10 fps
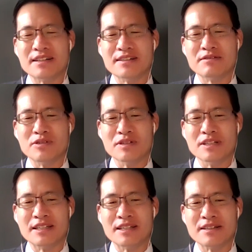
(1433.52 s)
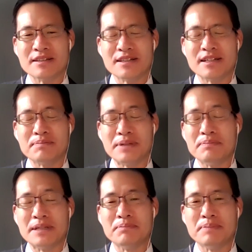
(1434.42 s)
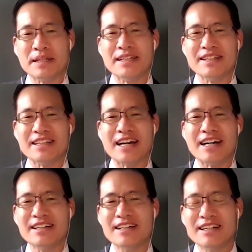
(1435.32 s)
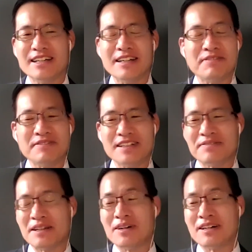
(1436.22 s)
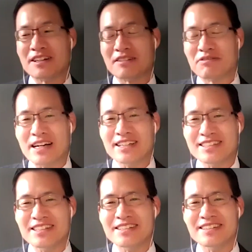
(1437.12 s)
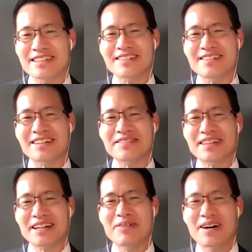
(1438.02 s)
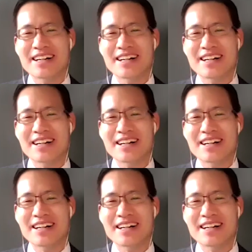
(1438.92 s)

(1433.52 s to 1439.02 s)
the ruling PPP, that if they want to threaten you, or if